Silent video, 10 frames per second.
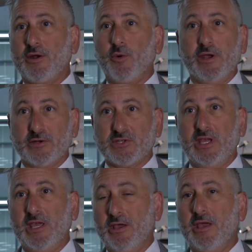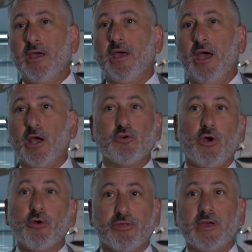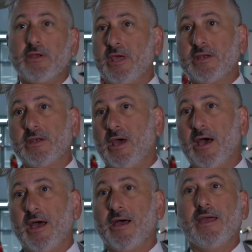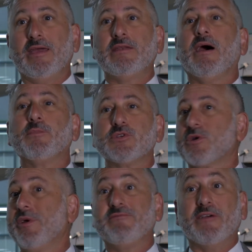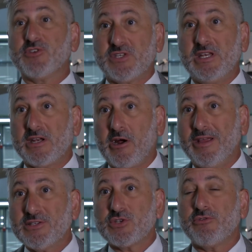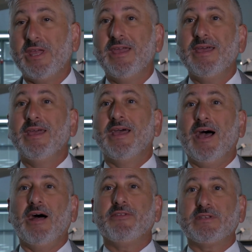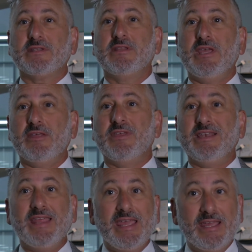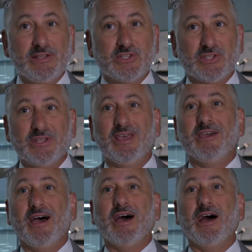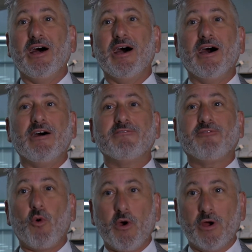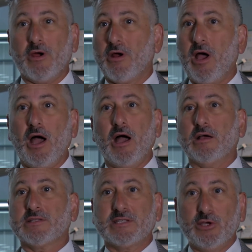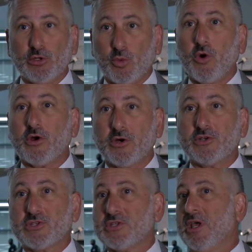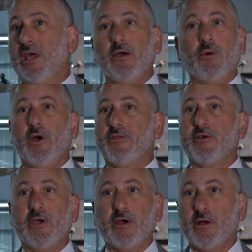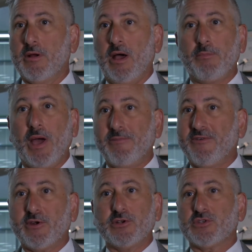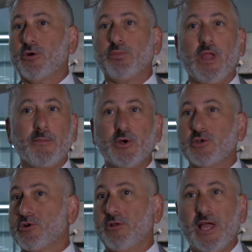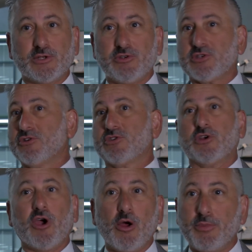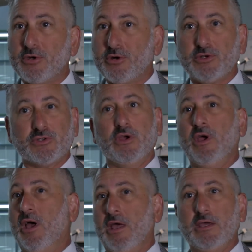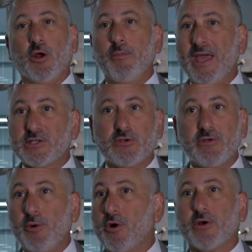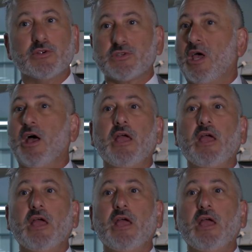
you know, we are seeing a growth in, in, uh, in numbers that we've never seen in our history, uh, the, the, the needs for skilled workers, whether they're pipe fitters or plumbers or electricians or carpenters you know, masonry workers,